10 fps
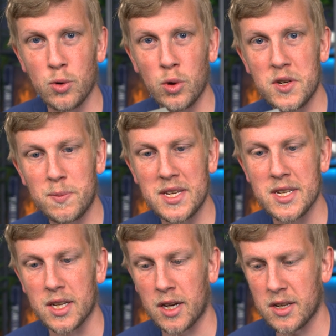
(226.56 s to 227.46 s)
that all these
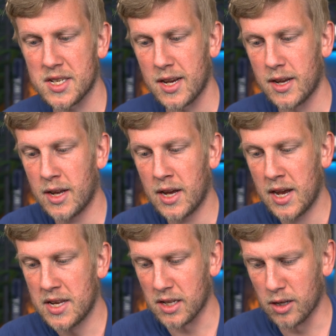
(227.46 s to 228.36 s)
pieces are cut at,
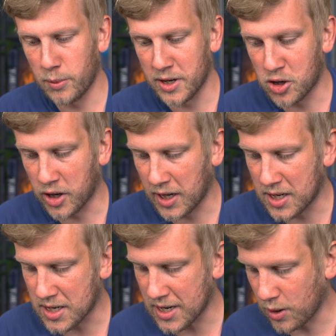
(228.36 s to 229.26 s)
it's a little bit tricky
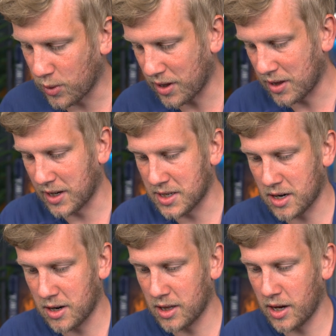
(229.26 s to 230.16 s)
to tell whether things
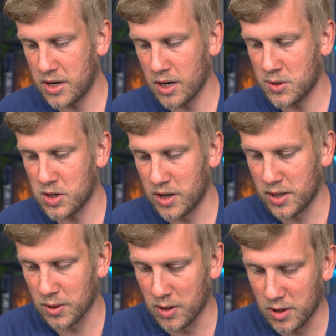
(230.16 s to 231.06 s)
are lined up straight or